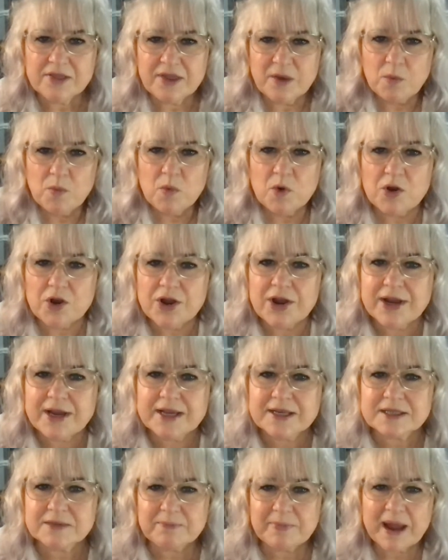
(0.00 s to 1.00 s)
work
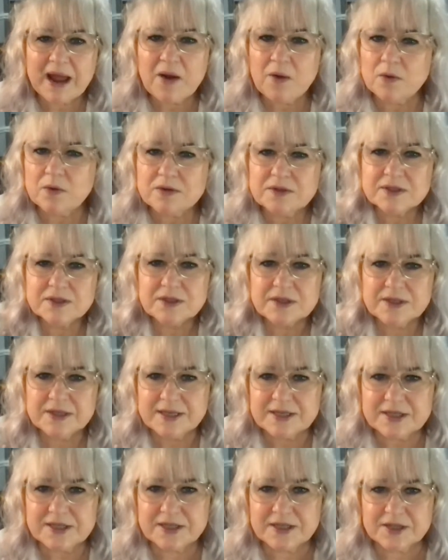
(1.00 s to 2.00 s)
is about
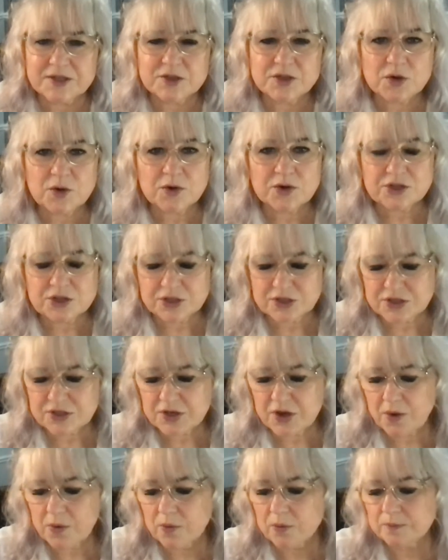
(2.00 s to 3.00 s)
this tortured
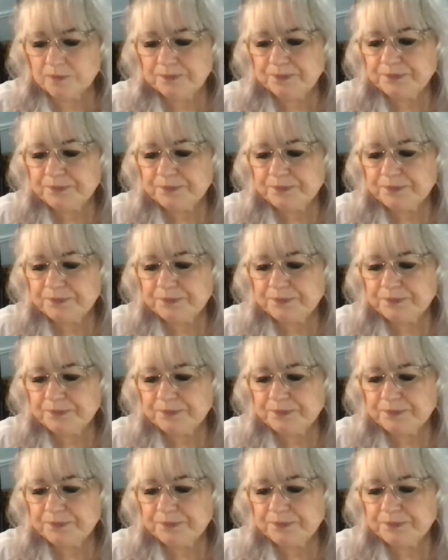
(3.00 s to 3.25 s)
soul.